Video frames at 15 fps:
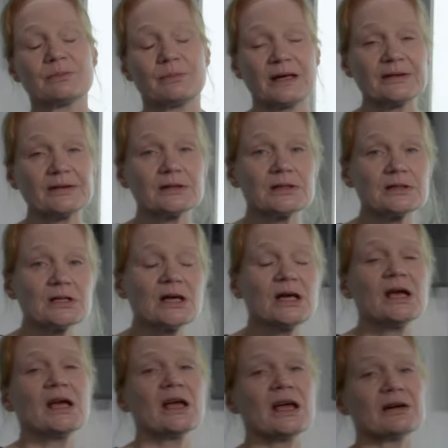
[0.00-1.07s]
a method,
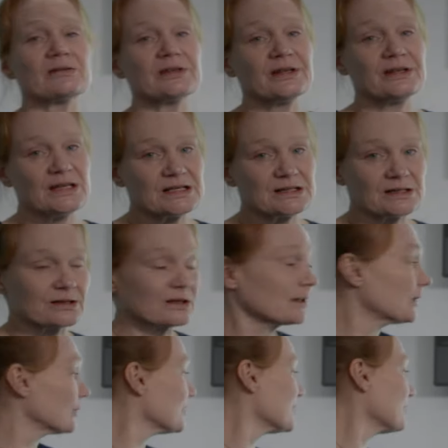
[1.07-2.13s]
every thesis
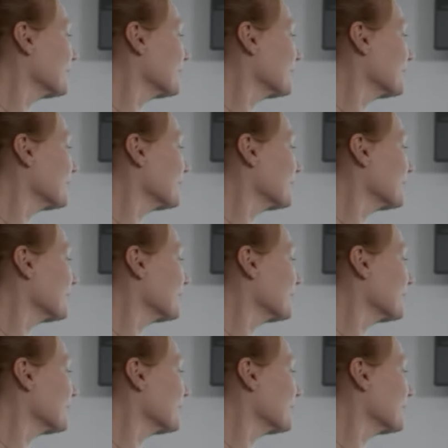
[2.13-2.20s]
includes a